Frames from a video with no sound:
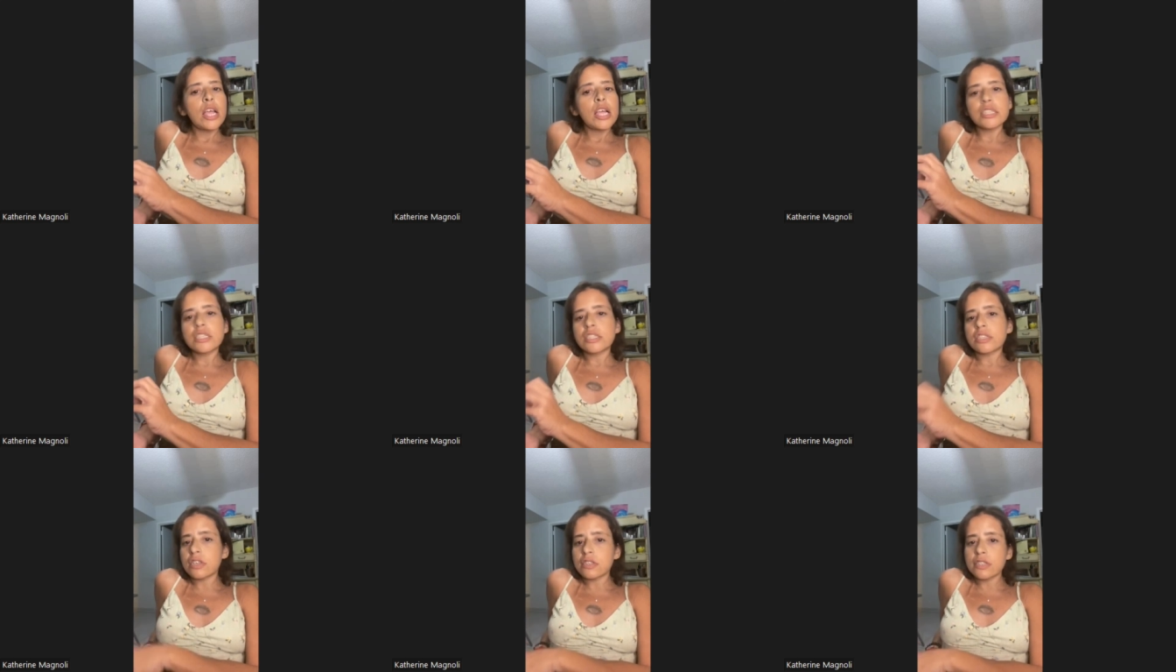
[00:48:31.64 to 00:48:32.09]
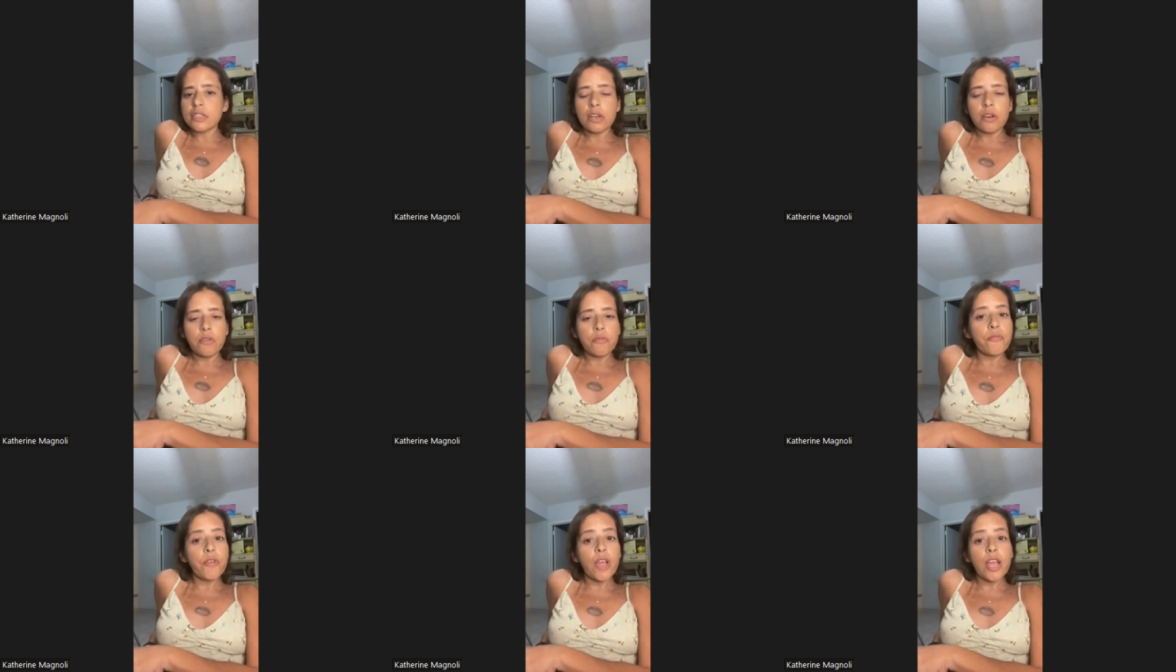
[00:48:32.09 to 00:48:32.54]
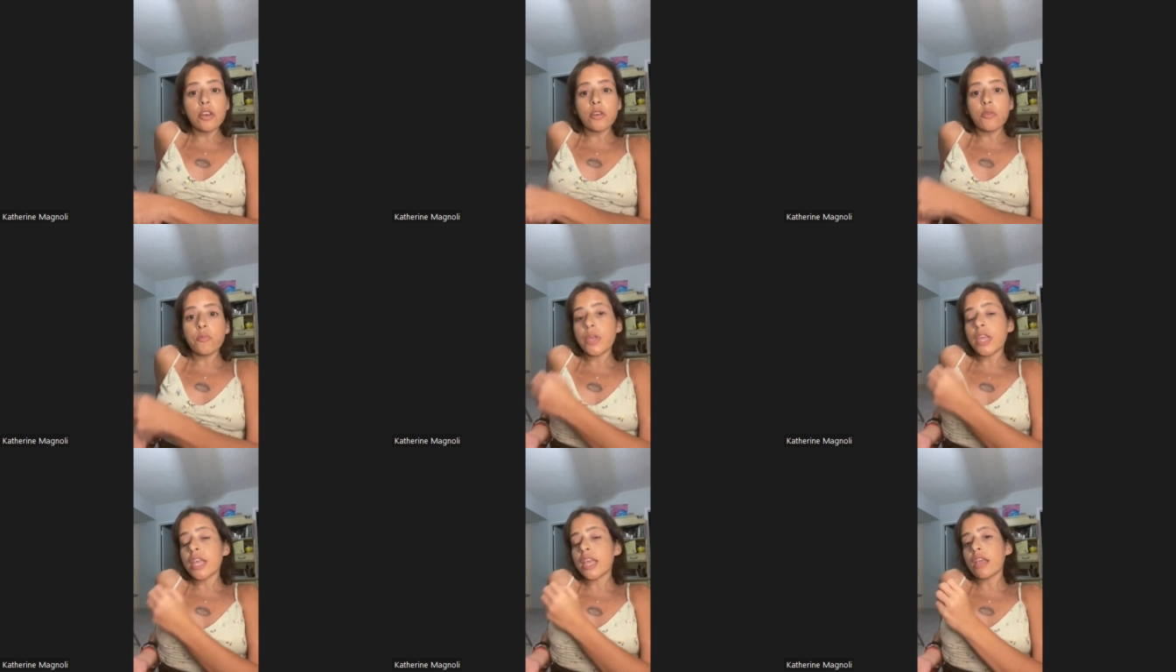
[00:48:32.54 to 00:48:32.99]
It doesn't
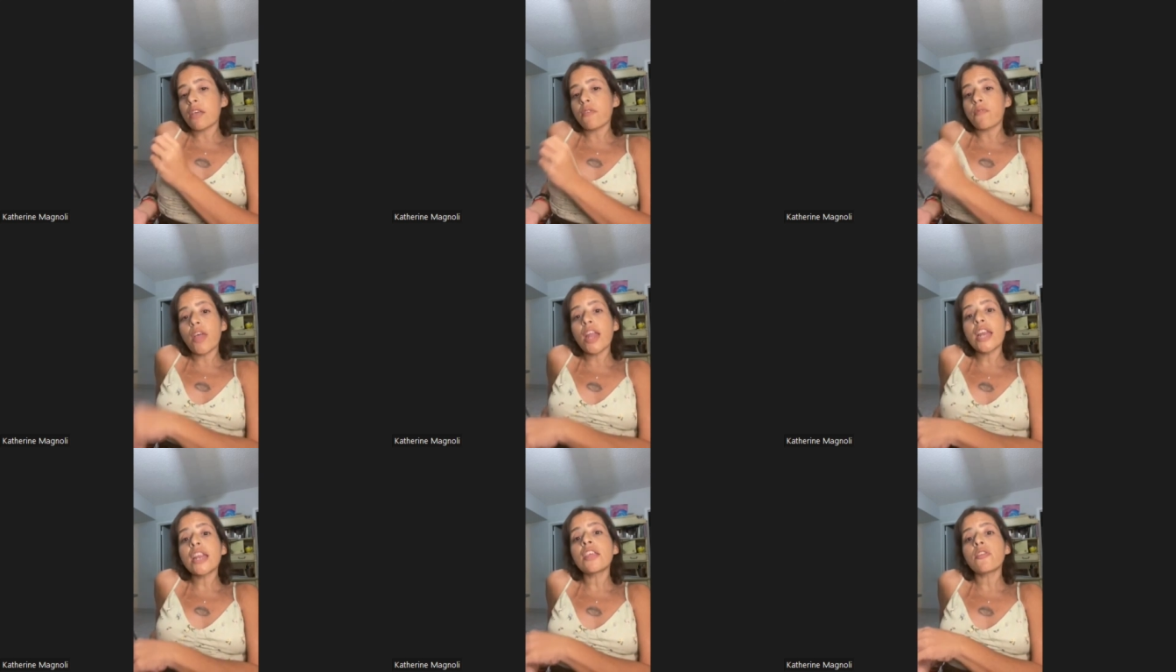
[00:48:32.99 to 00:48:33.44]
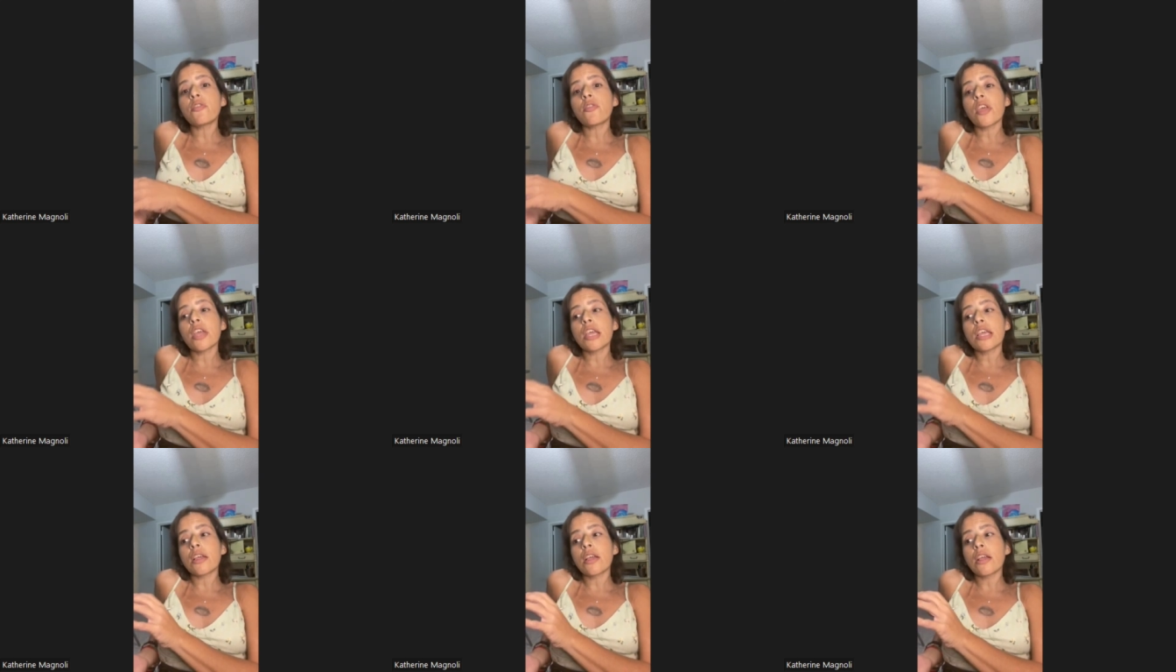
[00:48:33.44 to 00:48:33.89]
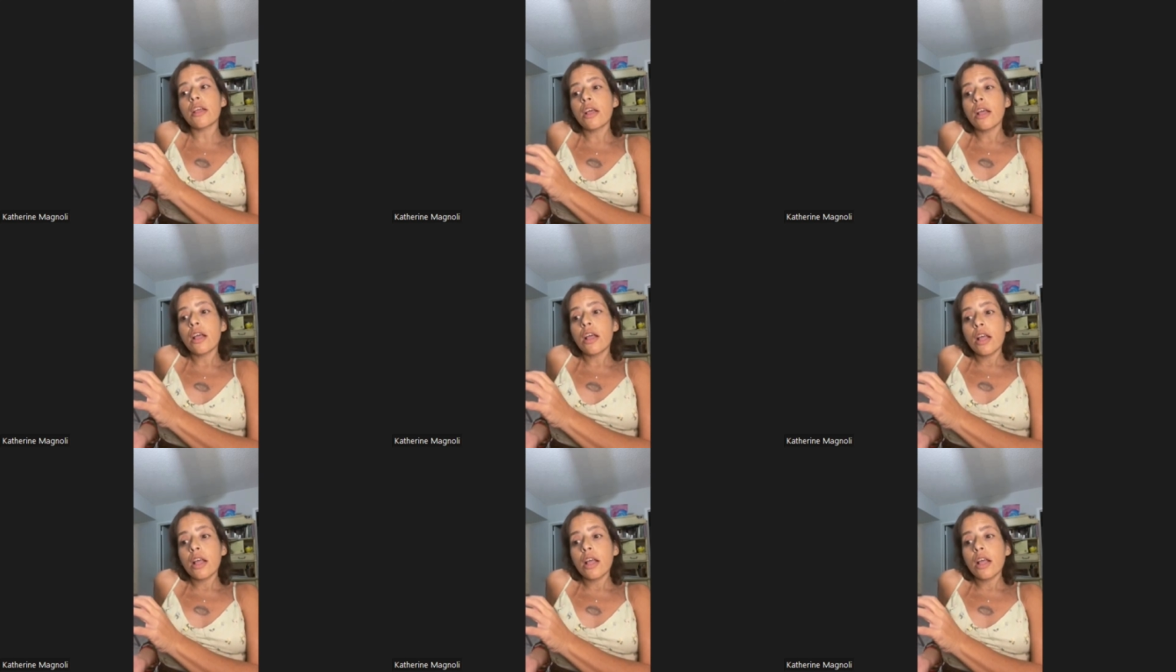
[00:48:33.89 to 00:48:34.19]
offend me. If anything,